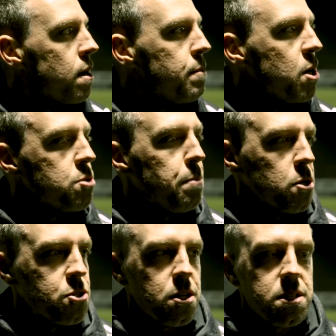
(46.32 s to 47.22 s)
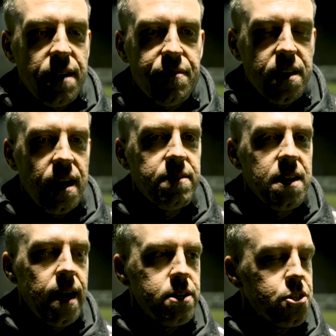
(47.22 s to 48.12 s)
because Boston definitely had
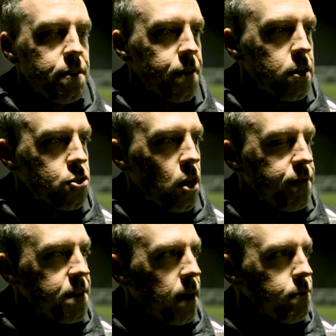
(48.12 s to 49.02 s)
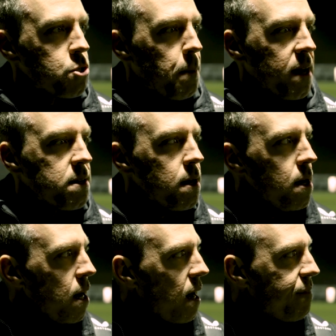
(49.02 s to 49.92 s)
the edge in the first half in that respect.
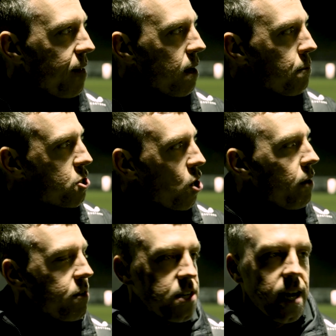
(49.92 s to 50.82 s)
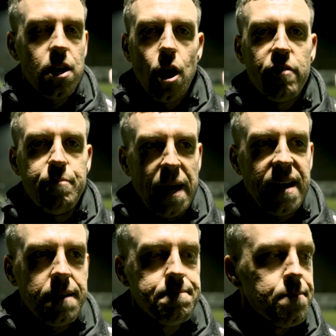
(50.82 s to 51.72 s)
I felt like we started the second half
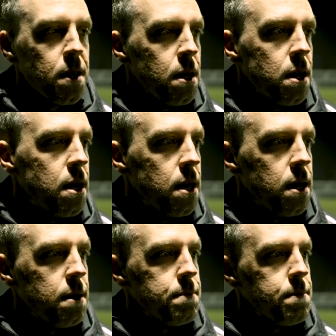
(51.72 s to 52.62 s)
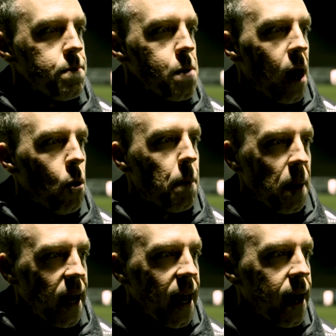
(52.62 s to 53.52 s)
better. Our
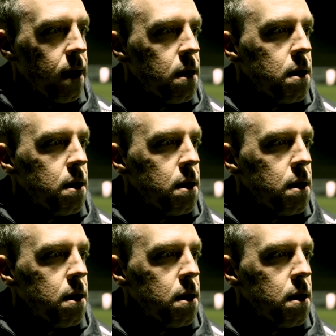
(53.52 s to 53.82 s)
play